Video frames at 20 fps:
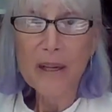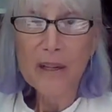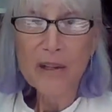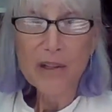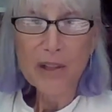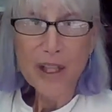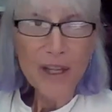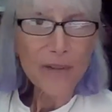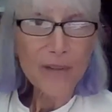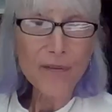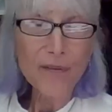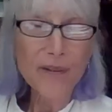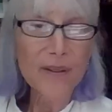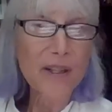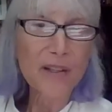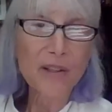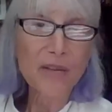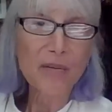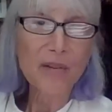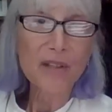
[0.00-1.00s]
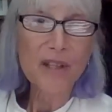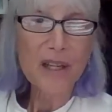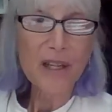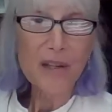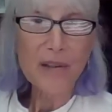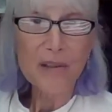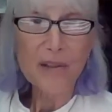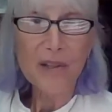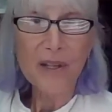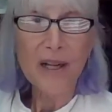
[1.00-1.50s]
TIF is a
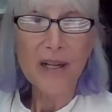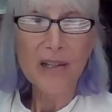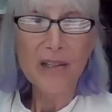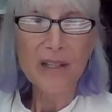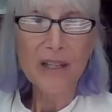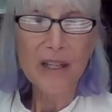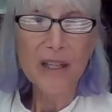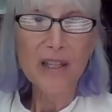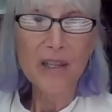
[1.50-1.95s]
ridiculous idea.